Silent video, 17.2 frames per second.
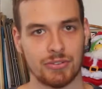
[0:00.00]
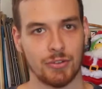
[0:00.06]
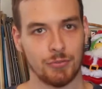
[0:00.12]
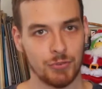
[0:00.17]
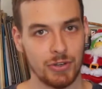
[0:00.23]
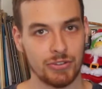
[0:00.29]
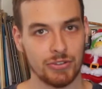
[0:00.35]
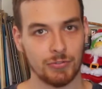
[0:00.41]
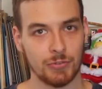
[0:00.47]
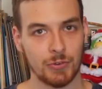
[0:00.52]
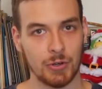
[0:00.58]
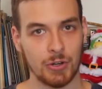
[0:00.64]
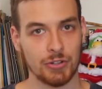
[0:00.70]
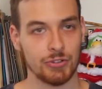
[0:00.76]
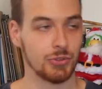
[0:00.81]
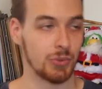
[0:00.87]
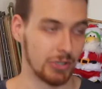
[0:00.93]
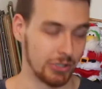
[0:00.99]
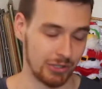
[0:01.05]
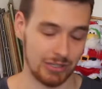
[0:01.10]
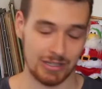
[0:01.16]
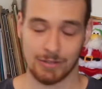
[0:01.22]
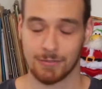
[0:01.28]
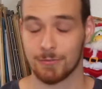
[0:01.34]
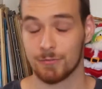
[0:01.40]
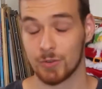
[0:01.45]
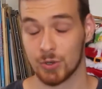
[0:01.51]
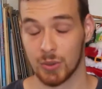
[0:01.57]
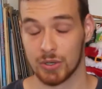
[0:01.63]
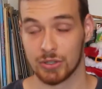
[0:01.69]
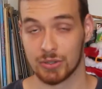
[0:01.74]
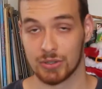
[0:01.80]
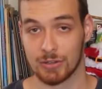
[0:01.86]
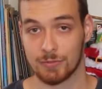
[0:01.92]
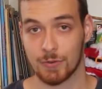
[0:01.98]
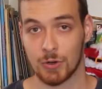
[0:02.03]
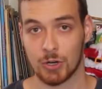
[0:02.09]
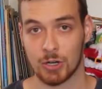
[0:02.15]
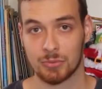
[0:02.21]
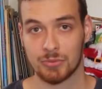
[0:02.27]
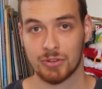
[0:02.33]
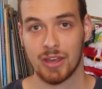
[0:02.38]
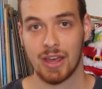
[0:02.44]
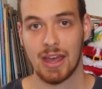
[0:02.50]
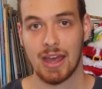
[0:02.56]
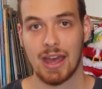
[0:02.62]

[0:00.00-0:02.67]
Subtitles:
of the Frieza Force who are newly formed,